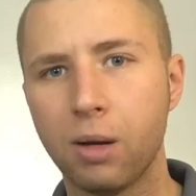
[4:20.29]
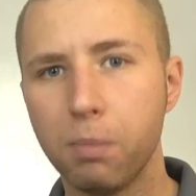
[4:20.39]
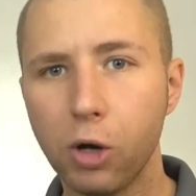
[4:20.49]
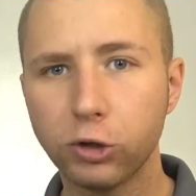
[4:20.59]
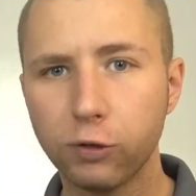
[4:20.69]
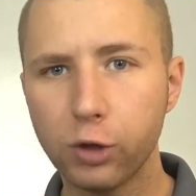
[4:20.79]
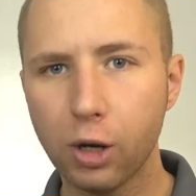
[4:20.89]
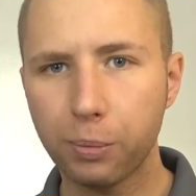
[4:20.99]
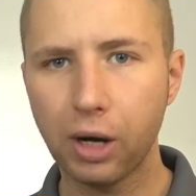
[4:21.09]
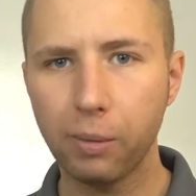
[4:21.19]
Most of you
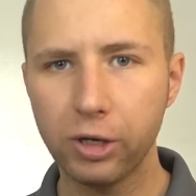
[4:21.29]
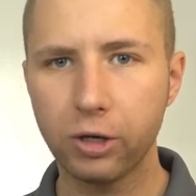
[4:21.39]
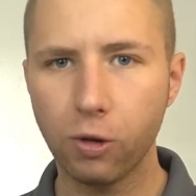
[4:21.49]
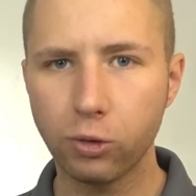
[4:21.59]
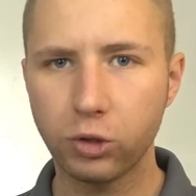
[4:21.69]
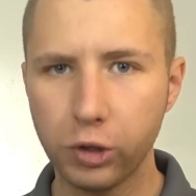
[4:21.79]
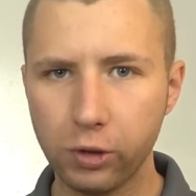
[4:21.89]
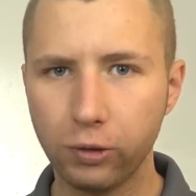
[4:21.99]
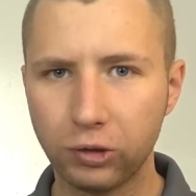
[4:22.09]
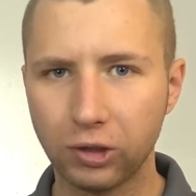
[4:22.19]
are probably going to
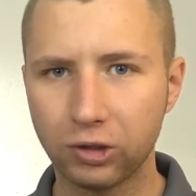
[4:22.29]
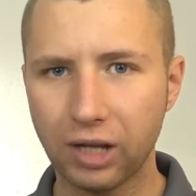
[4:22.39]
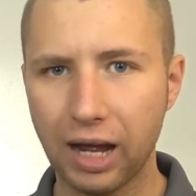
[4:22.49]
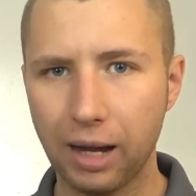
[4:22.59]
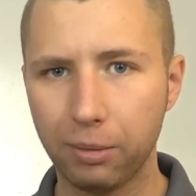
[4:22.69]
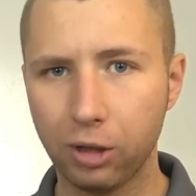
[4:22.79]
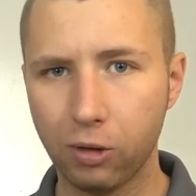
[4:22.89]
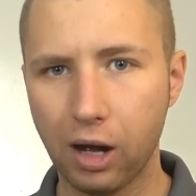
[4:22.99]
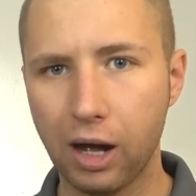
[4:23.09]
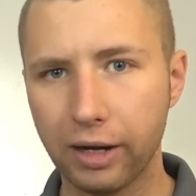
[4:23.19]
use this
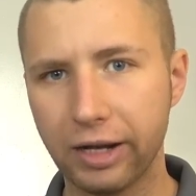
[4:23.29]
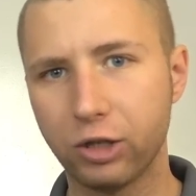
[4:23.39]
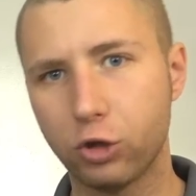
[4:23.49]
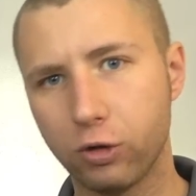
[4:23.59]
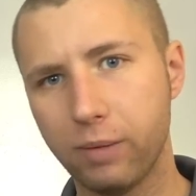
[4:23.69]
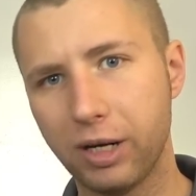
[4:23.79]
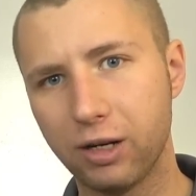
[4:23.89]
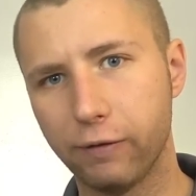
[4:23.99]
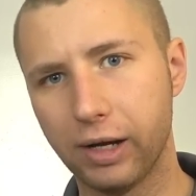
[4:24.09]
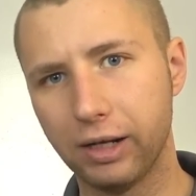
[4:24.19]
Tablo on a streaming
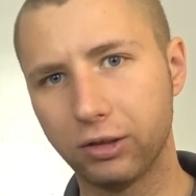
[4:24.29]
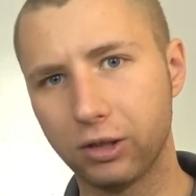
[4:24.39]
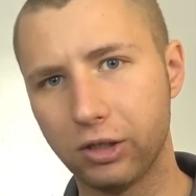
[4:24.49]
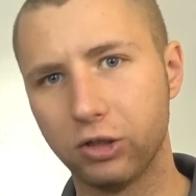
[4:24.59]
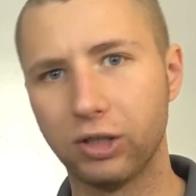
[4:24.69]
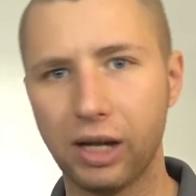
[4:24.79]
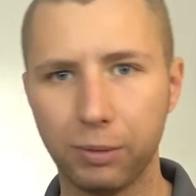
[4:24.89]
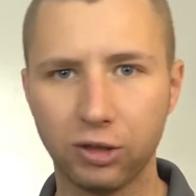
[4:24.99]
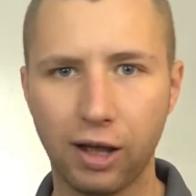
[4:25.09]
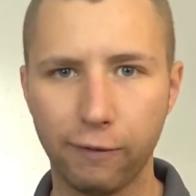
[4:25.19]
device such as
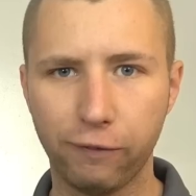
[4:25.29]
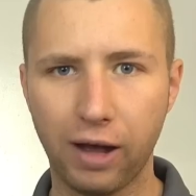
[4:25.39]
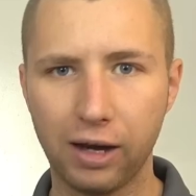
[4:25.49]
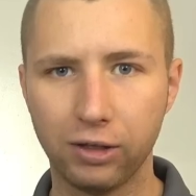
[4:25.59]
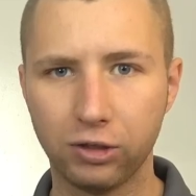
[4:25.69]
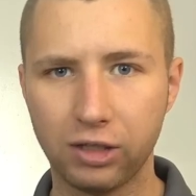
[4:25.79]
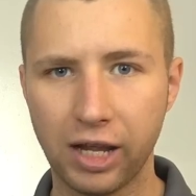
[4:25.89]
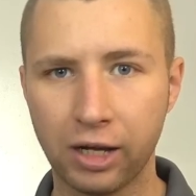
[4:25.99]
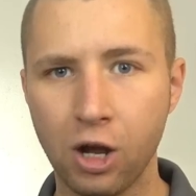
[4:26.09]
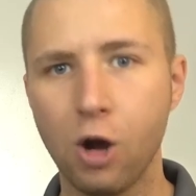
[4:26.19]
Amazon Fire
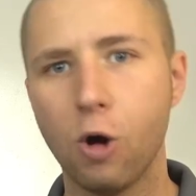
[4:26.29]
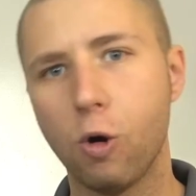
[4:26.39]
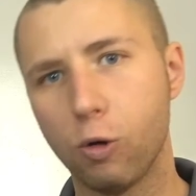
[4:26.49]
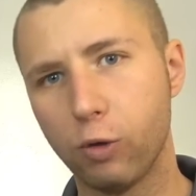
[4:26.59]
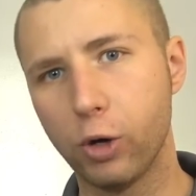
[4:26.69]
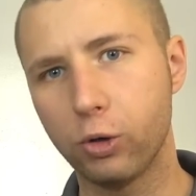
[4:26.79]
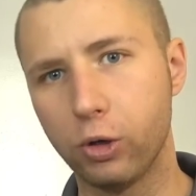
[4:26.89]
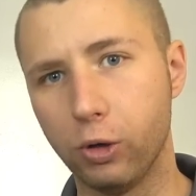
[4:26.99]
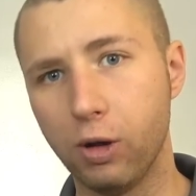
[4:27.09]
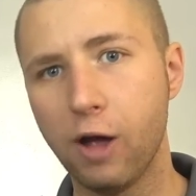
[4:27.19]
Stick or
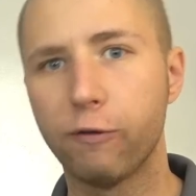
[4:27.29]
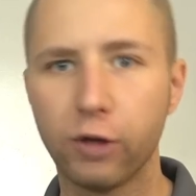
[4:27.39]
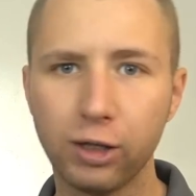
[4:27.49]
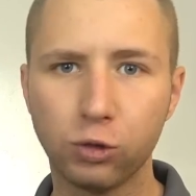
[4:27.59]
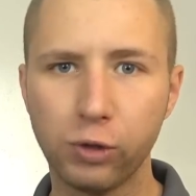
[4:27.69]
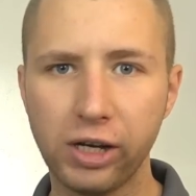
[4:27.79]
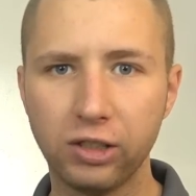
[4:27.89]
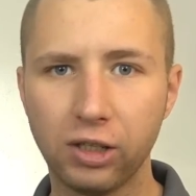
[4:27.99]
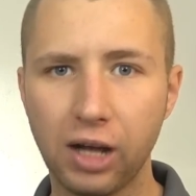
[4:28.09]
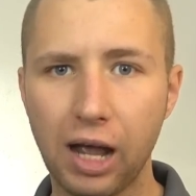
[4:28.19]
Roku. For this
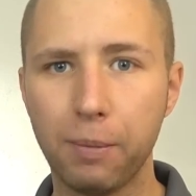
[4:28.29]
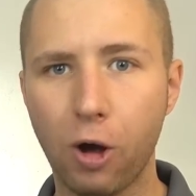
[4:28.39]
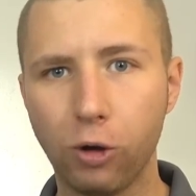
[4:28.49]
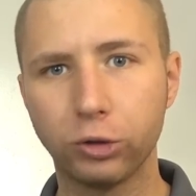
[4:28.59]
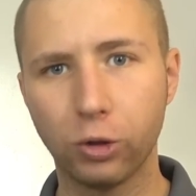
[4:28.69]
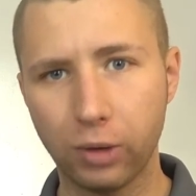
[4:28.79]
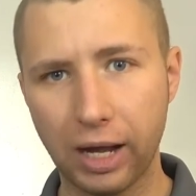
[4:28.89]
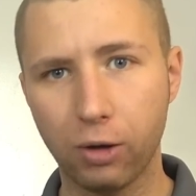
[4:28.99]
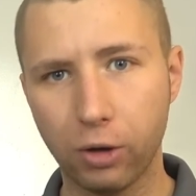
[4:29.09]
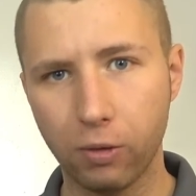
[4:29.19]
reason, I'm also
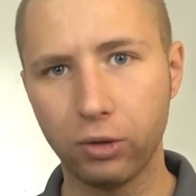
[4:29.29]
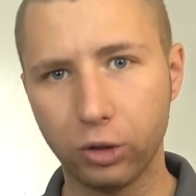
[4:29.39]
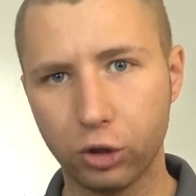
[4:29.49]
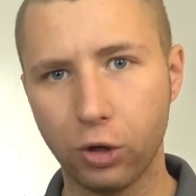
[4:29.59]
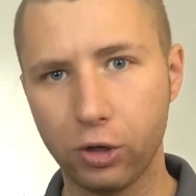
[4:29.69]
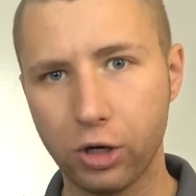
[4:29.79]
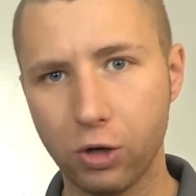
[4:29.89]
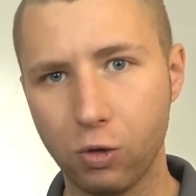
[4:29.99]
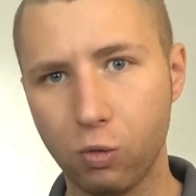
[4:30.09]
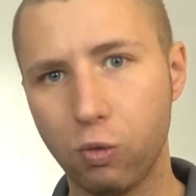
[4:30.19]
now going to show
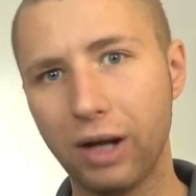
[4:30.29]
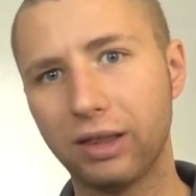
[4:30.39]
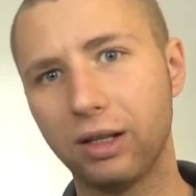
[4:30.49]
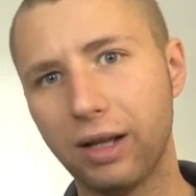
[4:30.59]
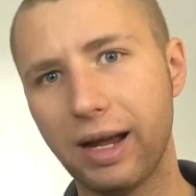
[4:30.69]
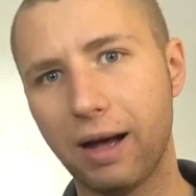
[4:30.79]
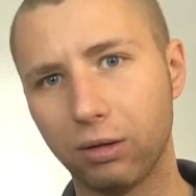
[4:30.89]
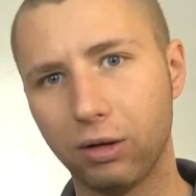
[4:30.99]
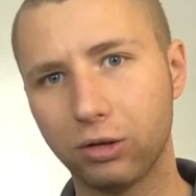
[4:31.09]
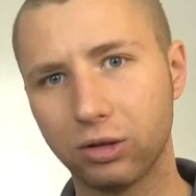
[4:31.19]
you what the layout
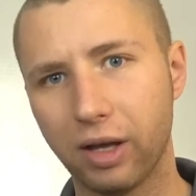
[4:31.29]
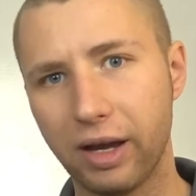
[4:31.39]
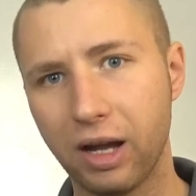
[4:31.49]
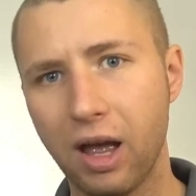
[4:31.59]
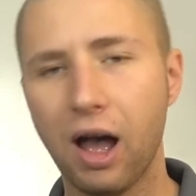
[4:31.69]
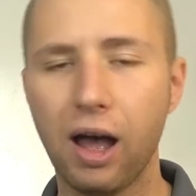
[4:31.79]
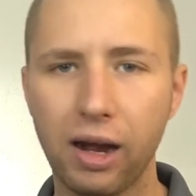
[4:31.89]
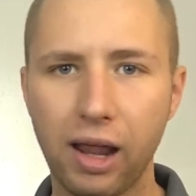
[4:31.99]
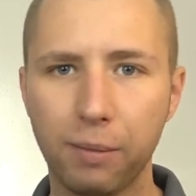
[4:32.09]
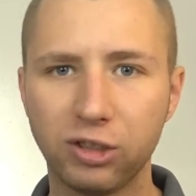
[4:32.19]
looks like
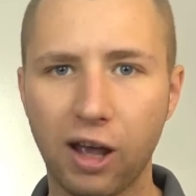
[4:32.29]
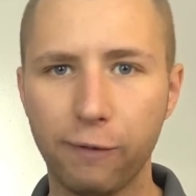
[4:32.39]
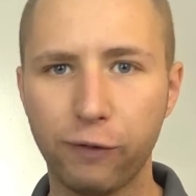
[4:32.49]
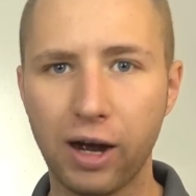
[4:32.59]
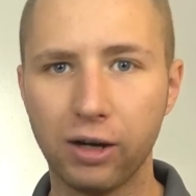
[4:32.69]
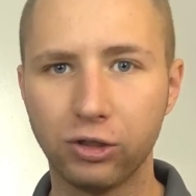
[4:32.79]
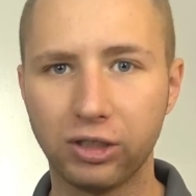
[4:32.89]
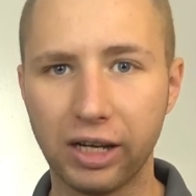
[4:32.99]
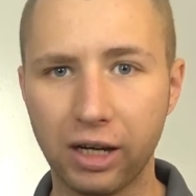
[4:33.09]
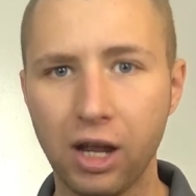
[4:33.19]
on Amazon Fire
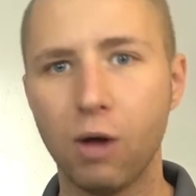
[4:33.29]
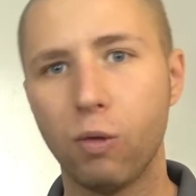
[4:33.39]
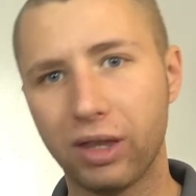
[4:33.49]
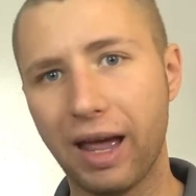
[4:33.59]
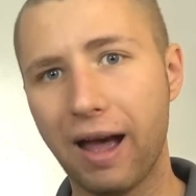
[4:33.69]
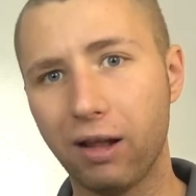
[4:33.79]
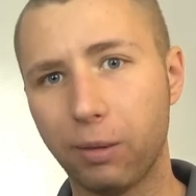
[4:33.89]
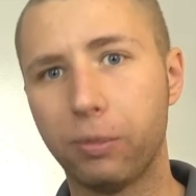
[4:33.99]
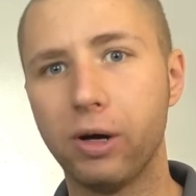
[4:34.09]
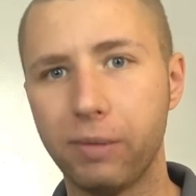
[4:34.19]
Stick without
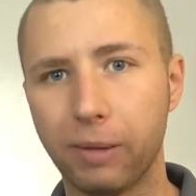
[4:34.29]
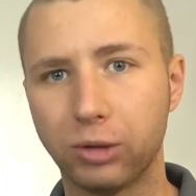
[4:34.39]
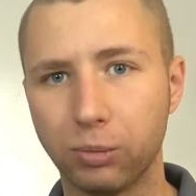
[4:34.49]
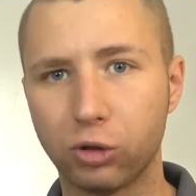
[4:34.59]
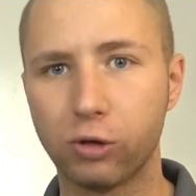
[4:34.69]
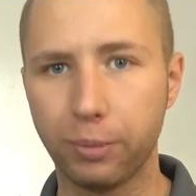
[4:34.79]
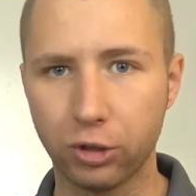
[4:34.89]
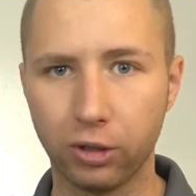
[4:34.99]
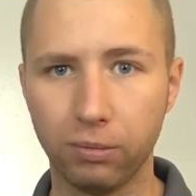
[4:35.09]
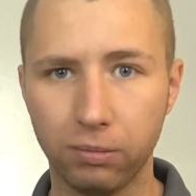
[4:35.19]
the premium
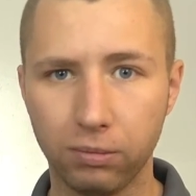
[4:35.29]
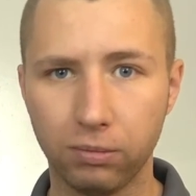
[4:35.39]
subscription.